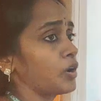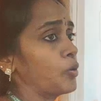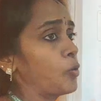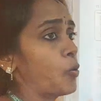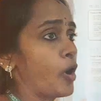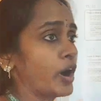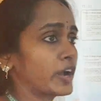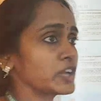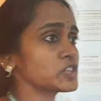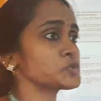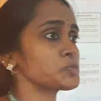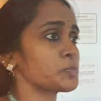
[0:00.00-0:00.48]

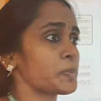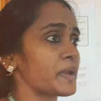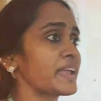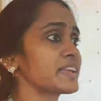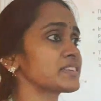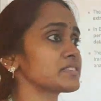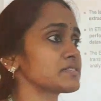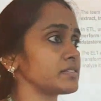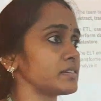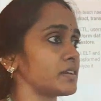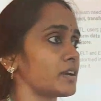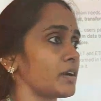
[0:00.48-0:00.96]

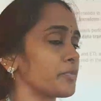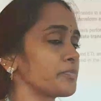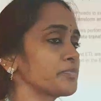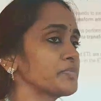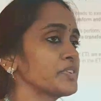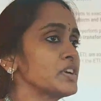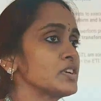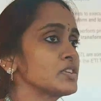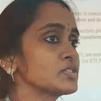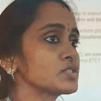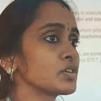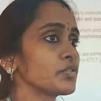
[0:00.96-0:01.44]
workspace here.
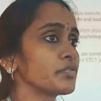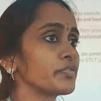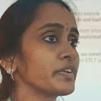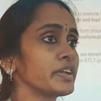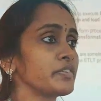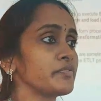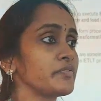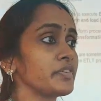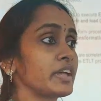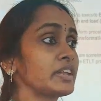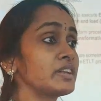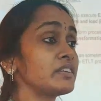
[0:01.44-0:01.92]
So
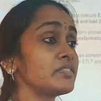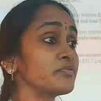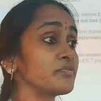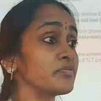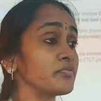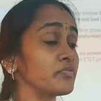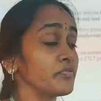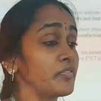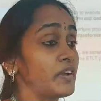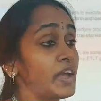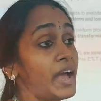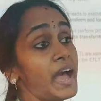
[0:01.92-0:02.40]

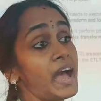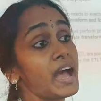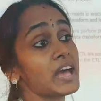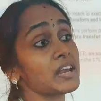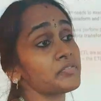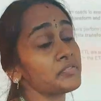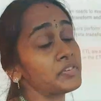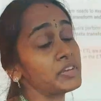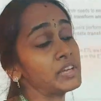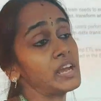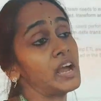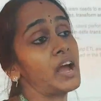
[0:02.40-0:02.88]

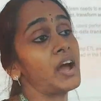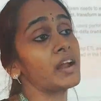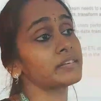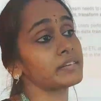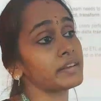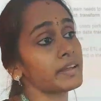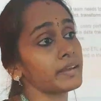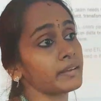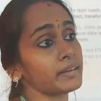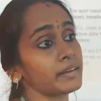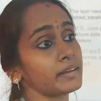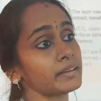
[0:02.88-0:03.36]
where we are
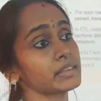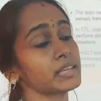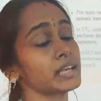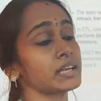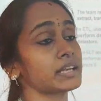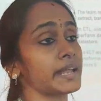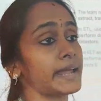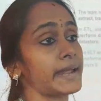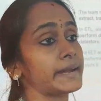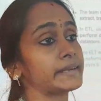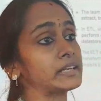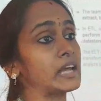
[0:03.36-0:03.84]
taking
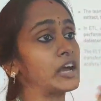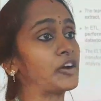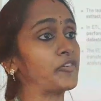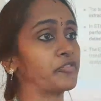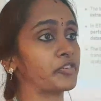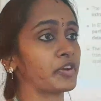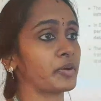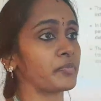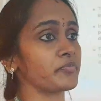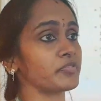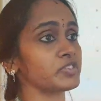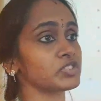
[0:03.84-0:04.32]
the data
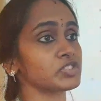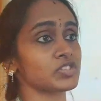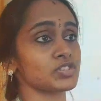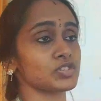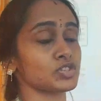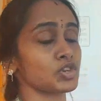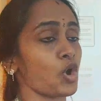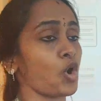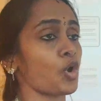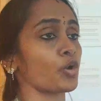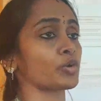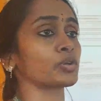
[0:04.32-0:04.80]
from, which
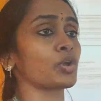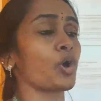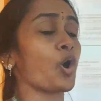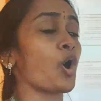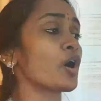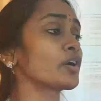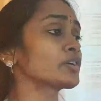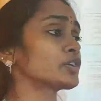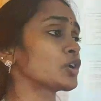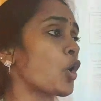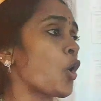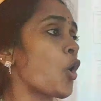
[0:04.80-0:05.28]
is
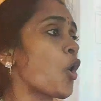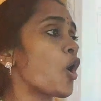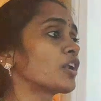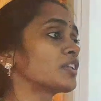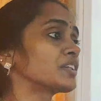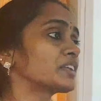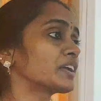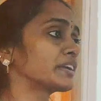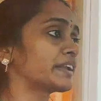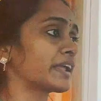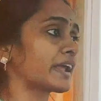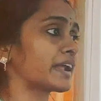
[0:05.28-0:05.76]
not
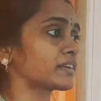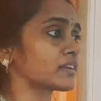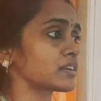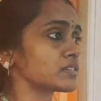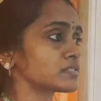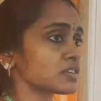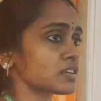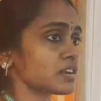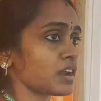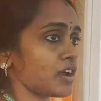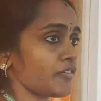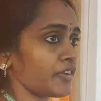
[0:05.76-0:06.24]
all the
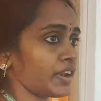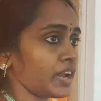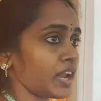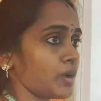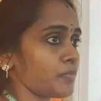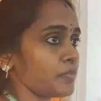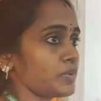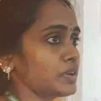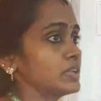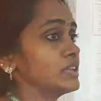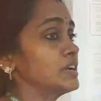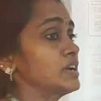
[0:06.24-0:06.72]
data are
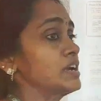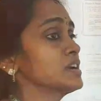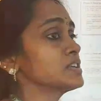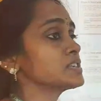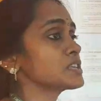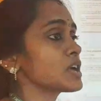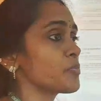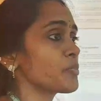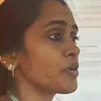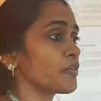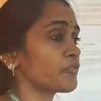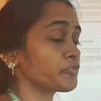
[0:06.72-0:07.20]

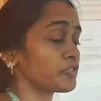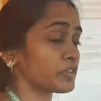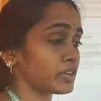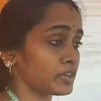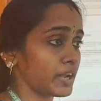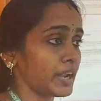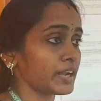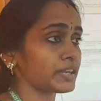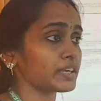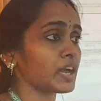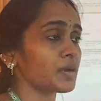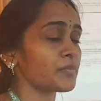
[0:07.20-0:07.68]
available. Some of the
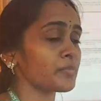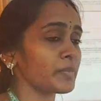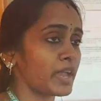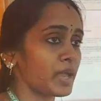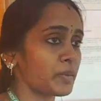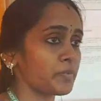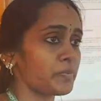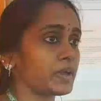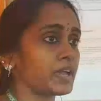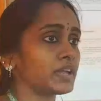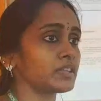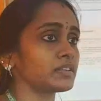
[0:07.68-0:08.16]
data
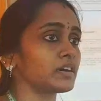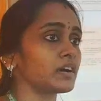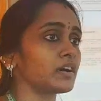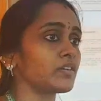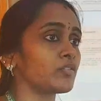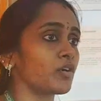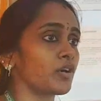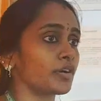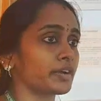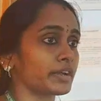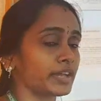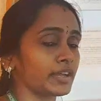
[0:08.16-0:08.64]
may be
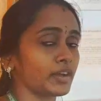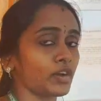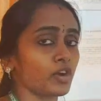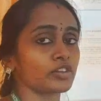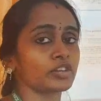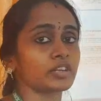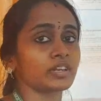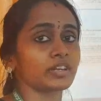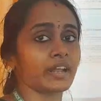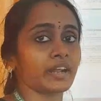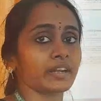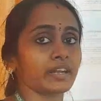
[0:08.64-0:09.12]
working
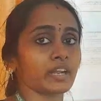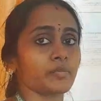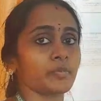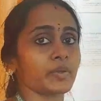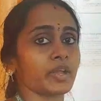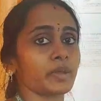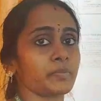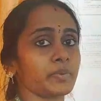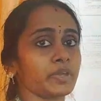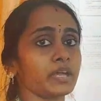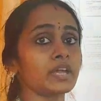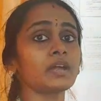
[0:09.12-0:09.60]
on the data
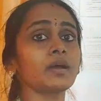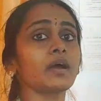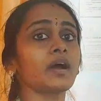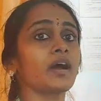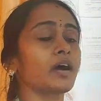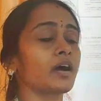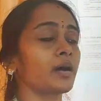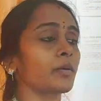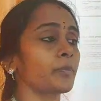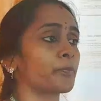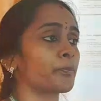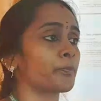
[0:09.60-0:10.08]
may be
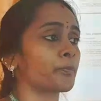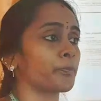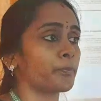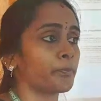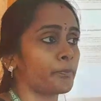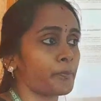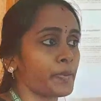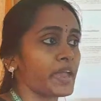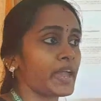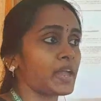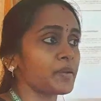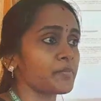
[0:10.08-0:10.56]

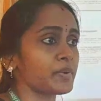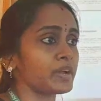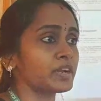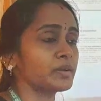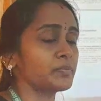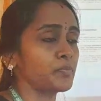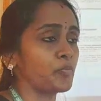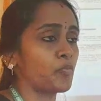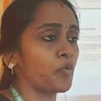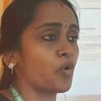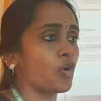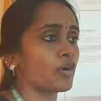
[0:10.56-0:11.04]

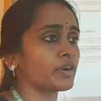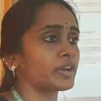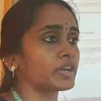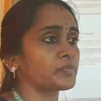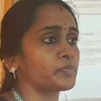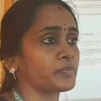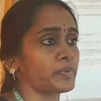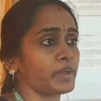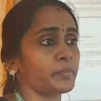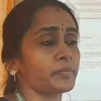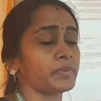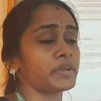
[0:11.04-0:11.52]
payment mode.
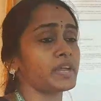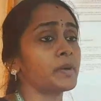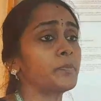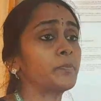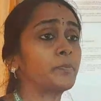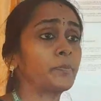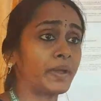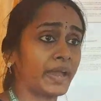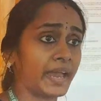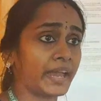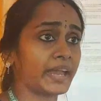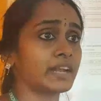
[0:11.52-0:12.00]
It may be a
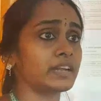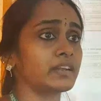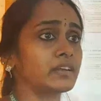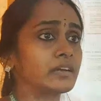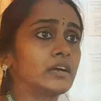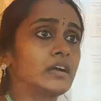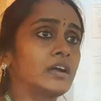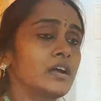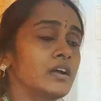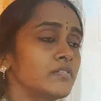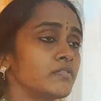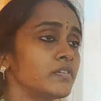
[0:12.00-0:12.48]

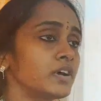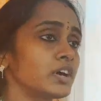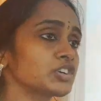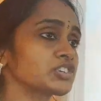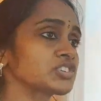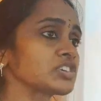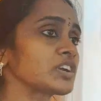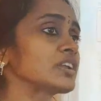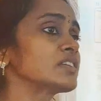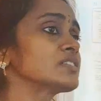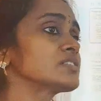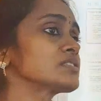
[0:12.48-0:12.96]
paid
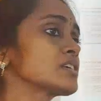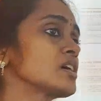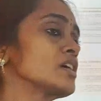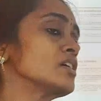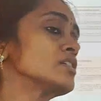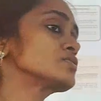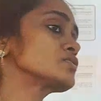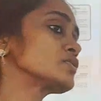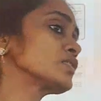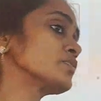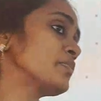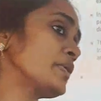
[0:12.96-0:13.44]
version.
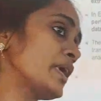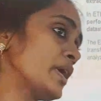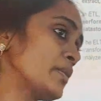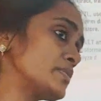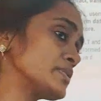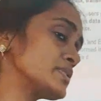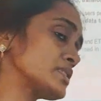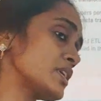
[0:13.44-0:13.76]
So it may be